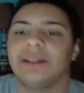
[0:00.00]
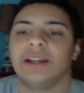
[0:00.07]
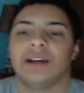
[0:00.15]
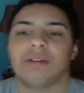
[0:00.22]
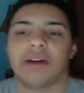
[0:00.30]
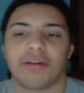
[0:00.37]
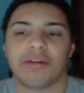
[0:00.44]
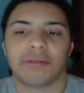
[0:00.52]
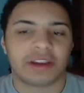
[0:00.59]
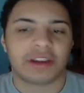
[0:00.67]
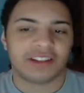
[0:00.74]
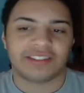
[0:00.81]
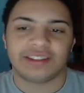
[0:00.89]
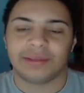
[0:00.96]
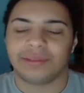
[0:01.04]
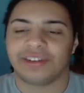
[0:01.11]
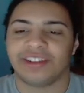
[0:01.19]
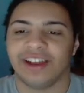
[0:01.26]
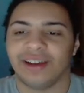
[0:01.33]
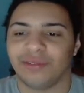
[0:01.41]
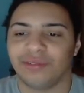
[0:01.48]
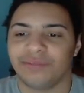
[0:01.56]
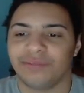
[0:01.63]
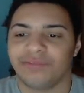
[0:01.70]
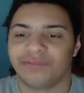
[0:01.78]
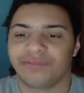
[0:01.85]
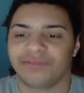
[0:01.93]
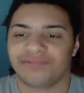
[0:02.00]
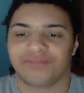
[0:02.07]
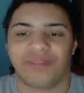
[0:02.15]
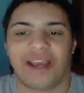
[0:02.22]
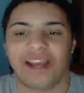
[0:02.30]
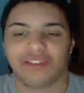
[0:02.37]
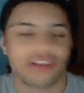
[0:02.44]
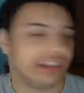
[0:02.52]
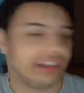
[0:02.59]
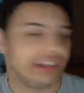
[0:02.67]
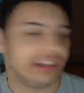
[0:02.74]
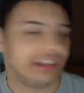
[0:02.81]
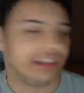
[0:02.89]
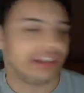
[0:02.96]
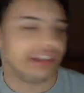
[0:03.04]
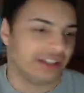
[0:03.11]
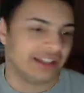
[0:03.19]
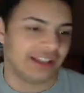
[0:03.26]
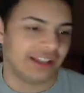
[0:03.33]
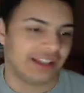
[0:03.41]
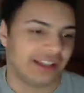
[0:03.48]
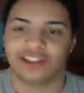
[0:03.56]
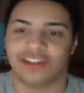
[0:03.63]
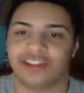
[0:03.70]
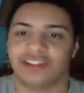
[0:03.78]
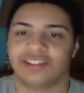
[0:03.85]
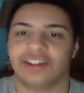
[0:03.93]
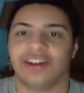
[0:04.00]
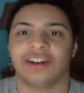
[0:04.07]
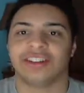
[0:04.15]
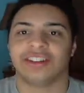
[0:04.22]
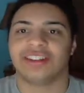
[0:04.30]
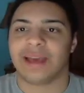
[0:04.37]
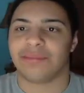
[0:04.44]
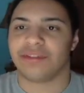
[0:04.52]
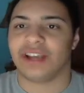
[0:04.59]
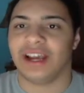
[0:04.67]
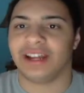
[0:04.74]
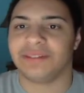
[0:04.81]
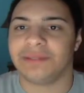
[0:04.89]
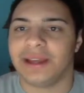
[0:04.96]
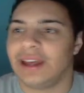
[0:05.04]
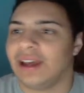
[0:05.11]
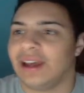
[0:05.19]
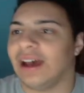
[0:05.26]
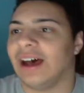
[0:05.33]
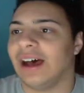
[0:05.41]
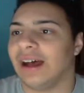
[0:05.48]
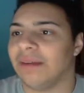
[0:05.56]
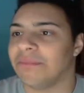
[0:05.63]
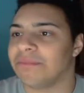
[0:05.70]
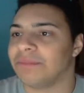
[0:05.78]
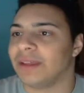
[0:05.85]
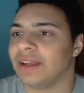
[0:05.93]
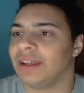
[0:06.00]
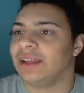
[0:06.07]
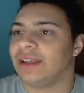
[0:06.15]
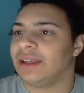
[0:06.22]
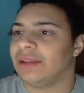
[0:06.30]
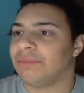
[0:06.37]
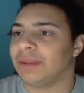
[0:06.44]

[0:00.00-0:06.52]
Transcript: Well, we got some stuff. Actually, a lot more than I thought on Snapchat. But